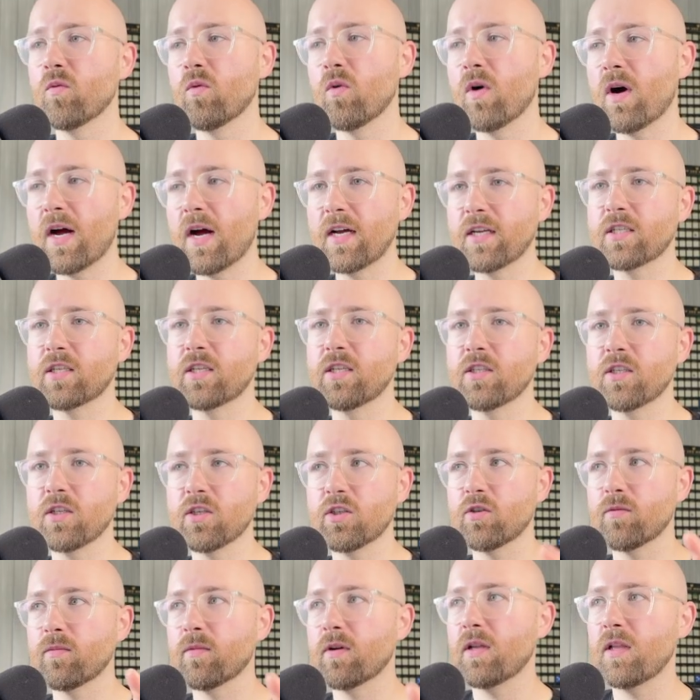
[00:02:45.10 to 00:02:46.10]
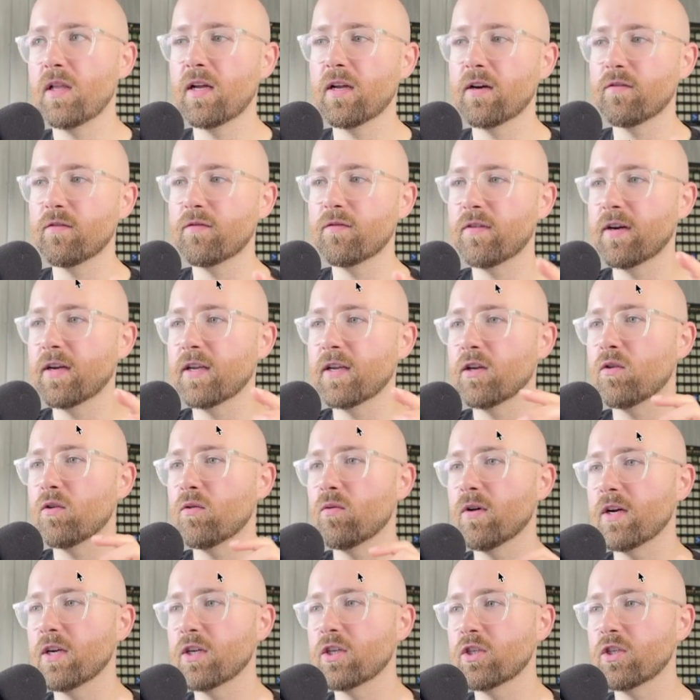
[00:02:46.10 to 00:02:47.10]
ask us some clarifying
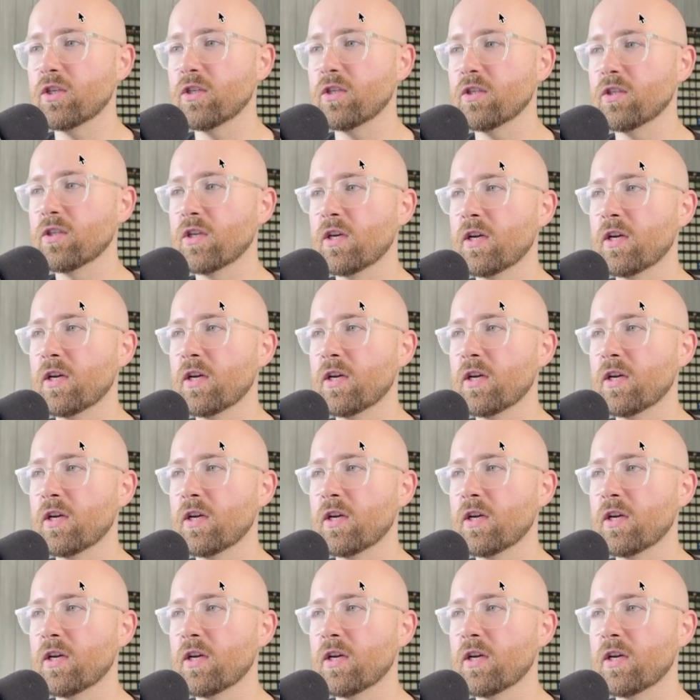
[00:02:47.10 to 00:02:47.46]
questions.